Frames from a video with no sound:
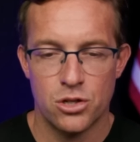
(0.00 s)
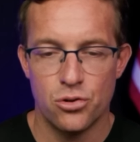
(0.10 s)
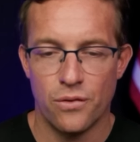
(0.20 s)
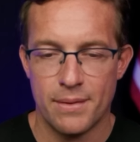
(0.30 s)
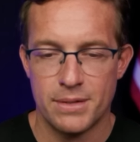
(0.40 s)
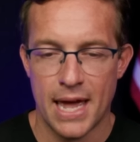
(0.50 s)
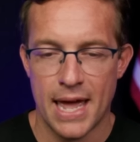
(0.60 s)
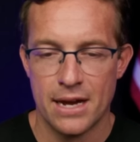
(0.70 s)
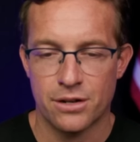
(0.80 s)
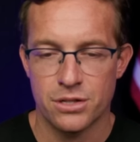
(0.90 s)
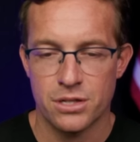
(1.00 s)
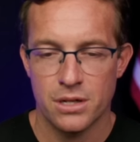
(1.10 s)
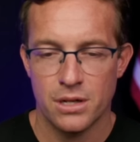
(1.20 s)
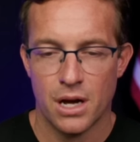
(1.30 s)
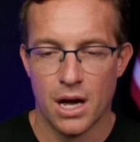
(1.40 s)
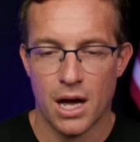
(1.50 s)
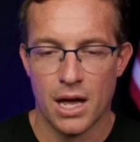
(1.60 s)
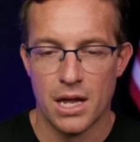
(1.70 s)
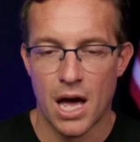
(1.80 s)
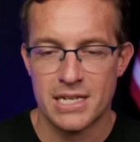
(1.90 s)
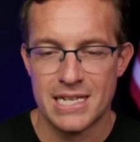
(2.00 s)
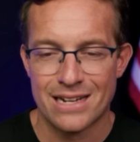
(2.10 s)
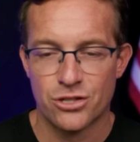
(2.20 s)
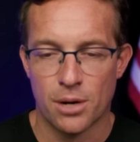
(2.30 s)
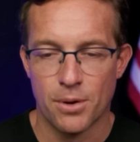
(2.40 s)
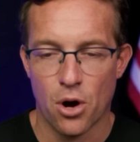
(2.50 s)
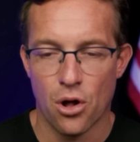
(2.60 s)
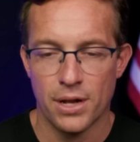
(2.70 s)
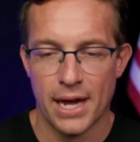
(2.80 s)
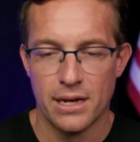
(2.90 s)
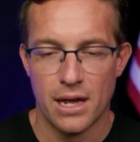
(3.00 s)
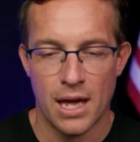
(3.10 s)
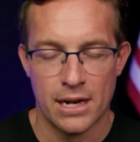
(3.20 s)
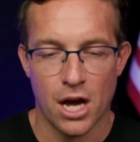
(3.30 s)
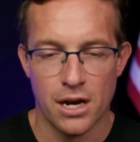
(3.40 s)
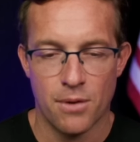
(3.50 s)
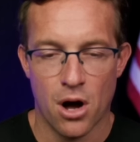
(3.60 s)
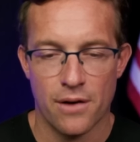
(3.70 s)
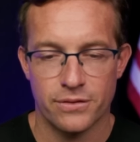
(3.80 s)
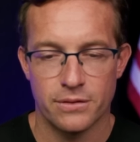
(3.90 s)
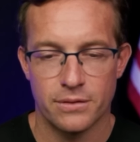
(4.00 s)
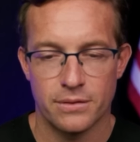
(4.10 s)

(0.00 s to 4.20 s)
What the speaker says: Two of ABC anchors attacked Trump all night and cut him off.